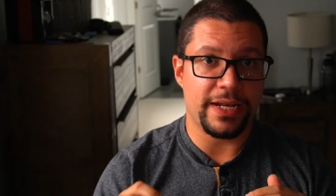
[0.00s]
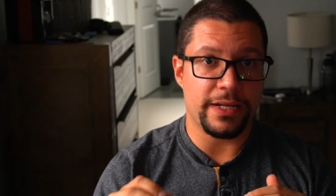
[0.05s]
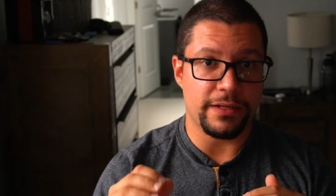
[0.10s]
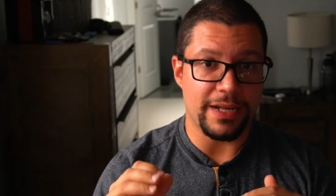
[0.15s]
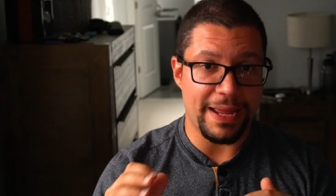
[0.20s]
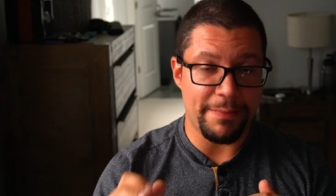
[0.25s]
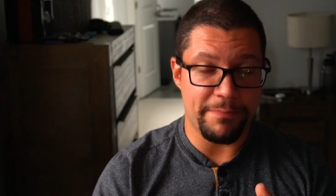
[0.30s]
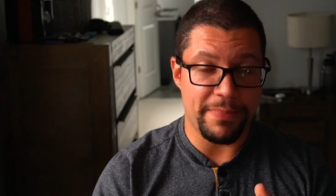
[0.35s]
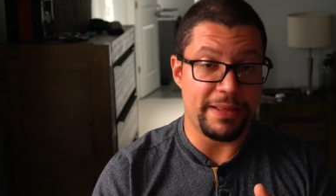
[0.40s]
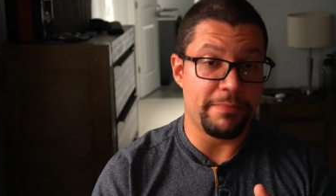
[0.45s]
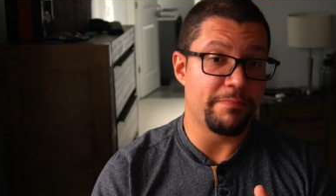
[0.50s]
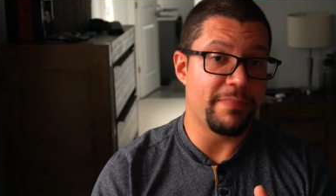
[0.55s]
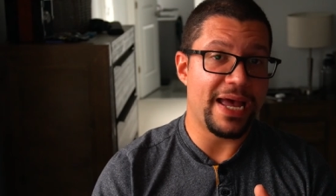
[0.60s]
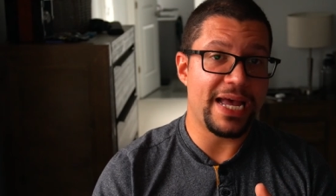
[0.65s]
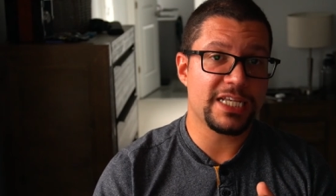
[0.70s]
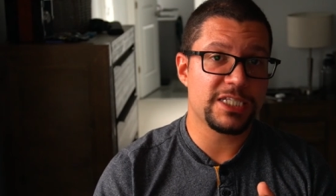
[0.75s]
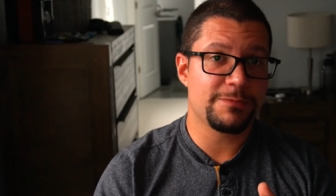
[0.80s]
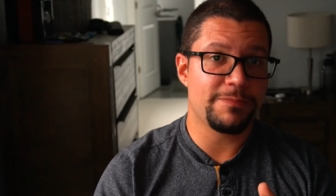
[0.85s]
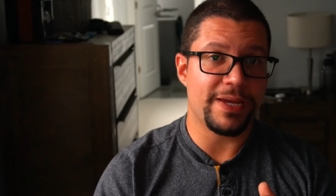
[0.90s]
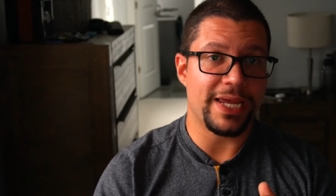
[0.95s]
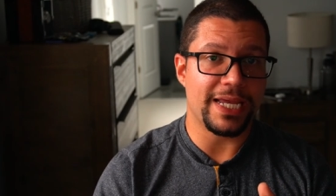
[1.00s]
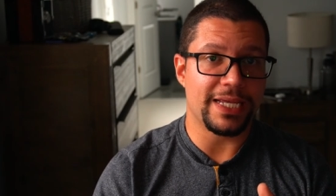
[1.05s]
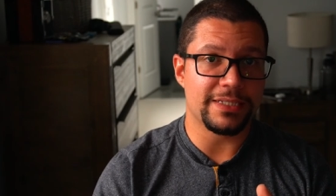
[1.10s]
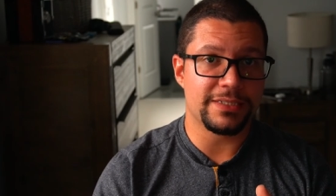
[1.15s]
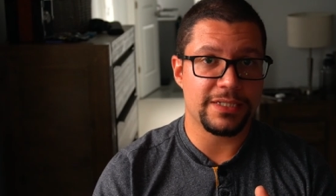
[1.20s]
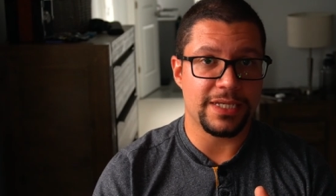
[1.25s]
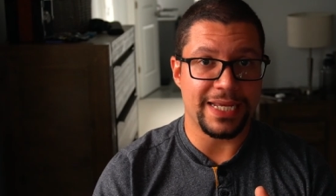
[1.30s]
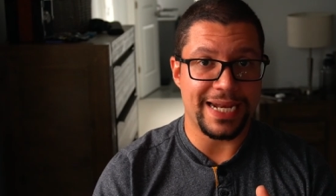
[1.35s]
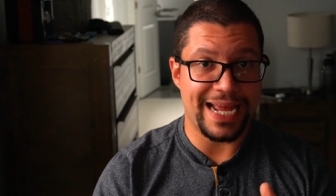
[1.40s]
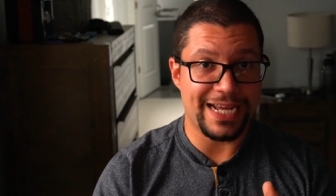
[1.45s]
and backspace it
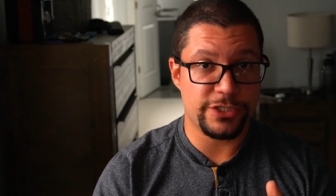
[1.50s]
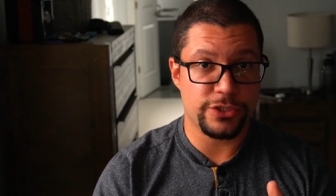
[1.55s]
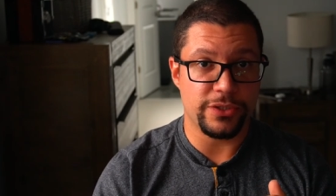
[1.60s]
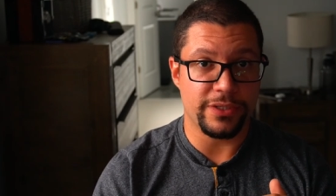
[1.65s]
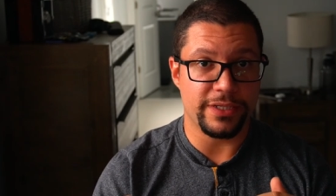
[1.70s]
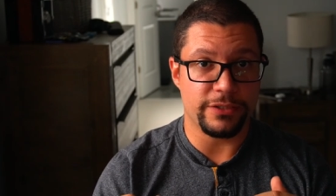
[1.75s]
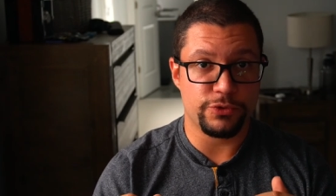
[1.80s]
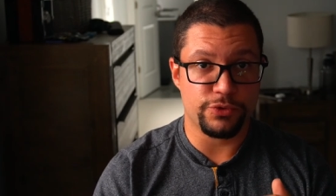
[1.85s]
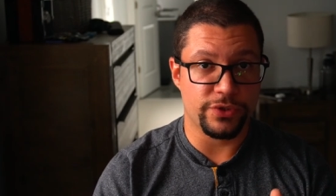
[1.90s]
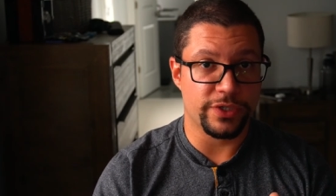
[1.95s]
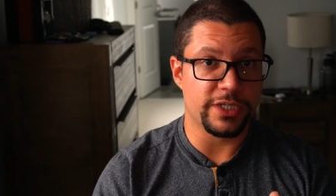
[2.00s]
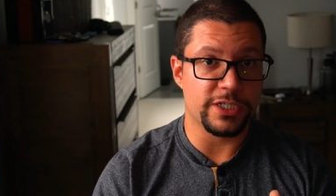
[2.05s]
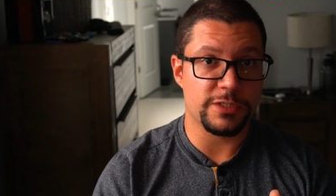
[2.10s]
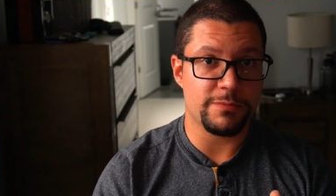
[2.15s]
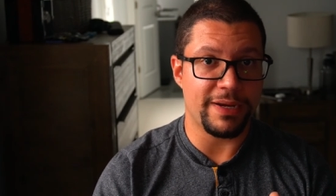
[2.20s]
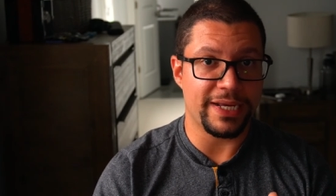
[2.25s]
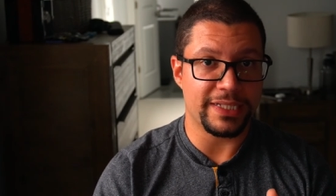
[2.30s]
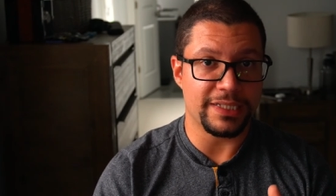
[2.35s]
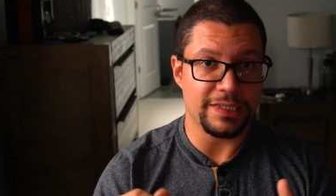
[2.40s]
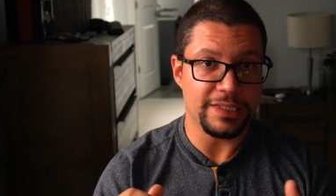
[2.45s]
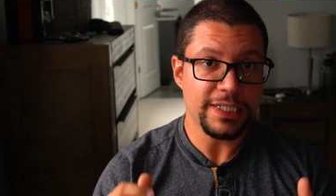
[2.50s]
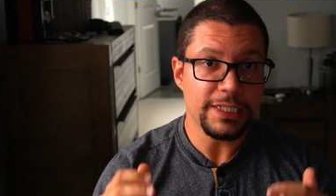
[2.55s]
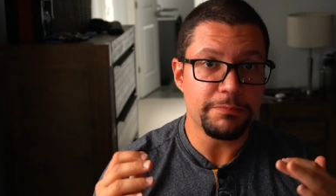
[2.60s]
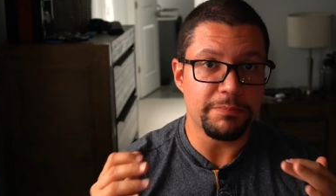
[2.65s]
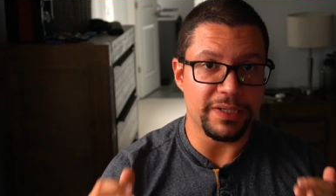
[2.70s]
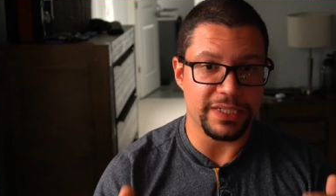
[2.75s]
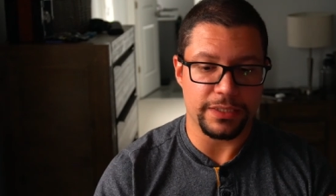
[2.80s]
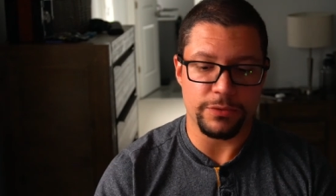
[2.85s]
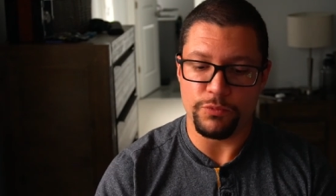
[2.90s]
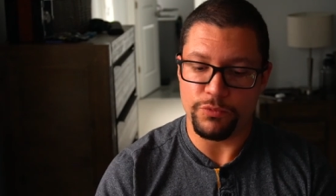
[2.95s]
actually triggers my delete button
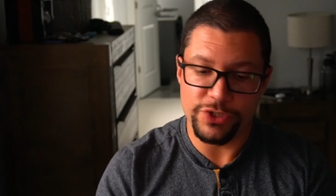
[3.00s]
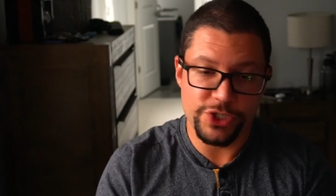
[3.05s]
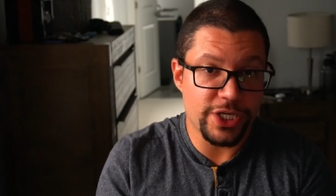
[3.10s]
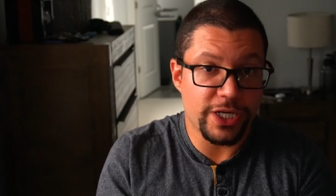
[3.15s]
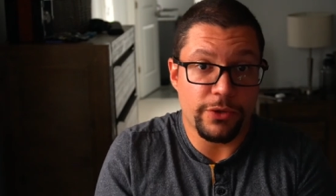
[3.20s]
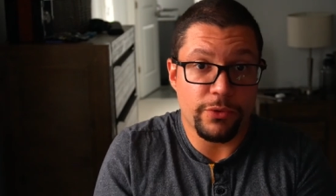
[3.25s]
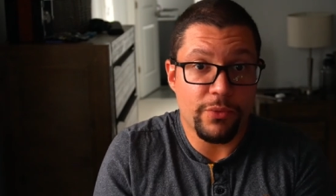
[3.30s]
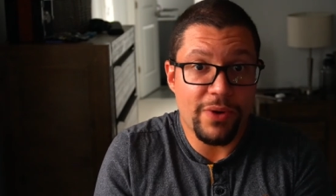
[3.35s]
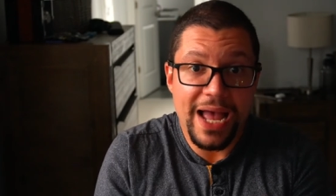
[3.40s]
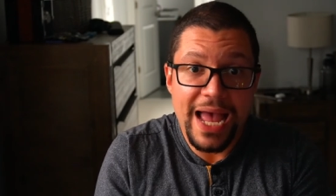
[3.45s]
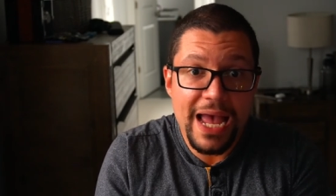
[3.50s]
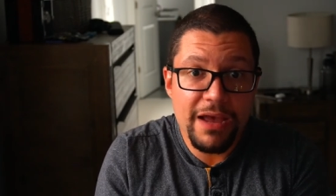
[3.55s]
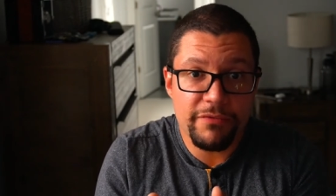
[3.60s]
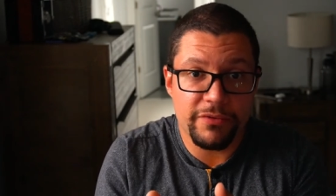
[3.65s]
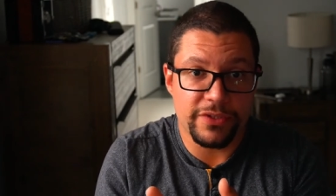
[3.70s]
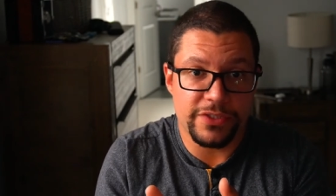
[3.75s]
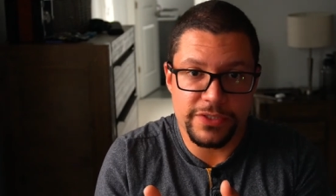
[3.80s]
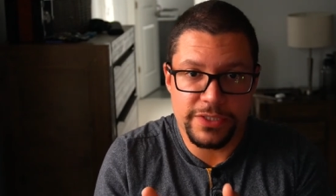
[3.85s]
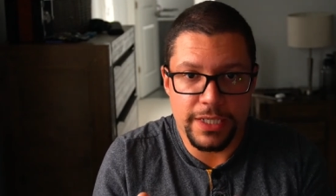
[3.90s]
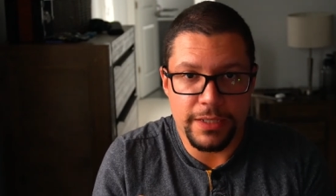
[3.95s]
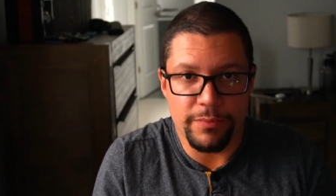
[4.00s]
which I don't have on this keyboard